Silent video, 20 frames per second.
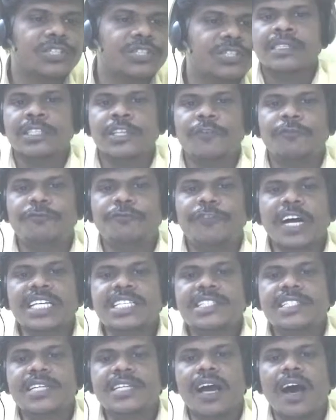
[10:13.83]
The
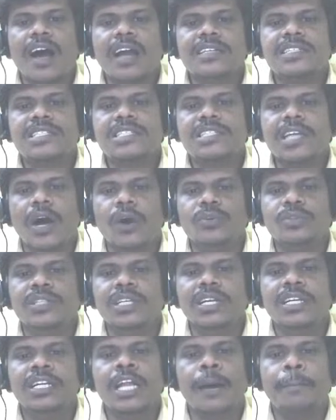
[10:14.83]
first heart sound,
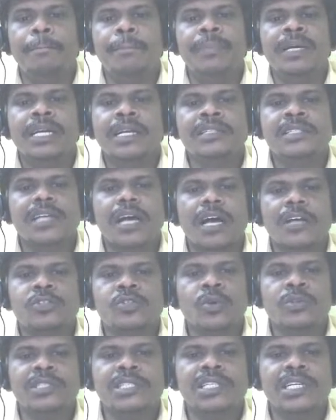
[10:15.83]
lup, is
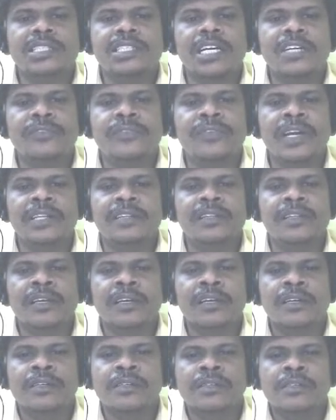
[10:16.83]
associated with
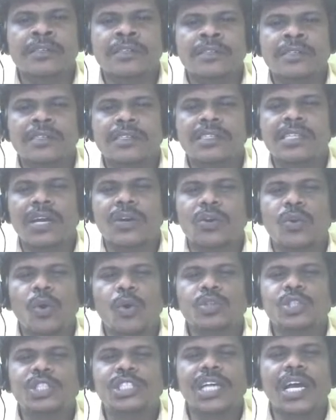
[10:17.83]
the
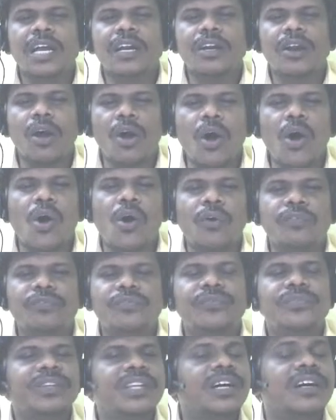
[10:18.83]
closure of
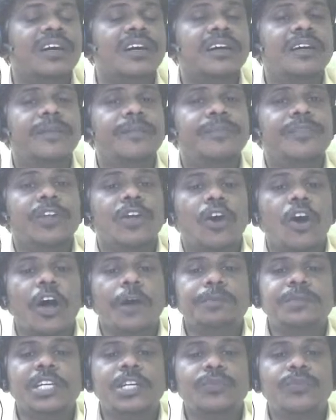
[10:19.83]
the
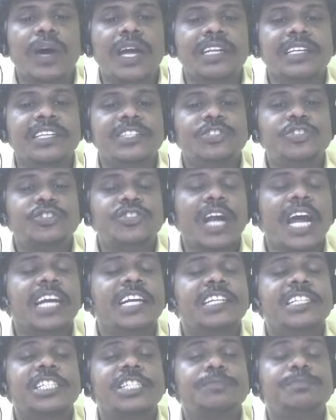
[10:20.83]
option 1
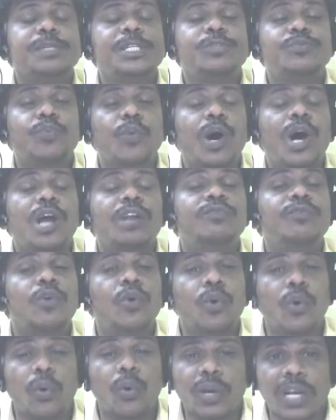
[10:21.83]
tricuspid valve
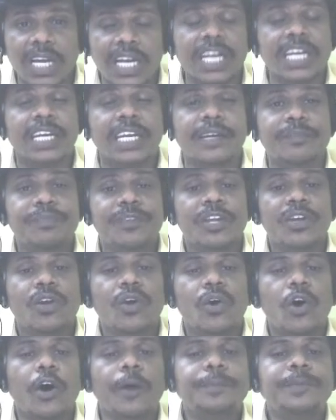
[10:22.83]
only,
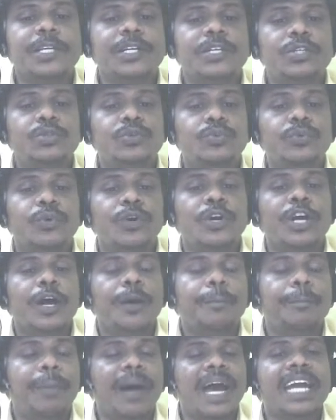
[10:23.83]
option 2
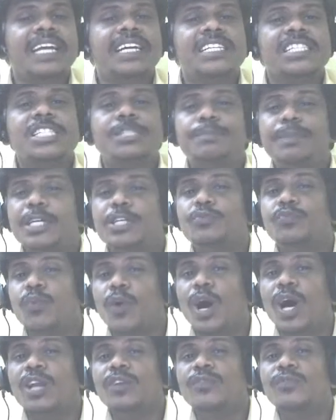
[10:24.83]
bicuspid
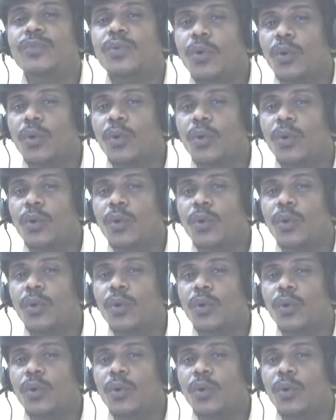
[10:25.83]
valve only,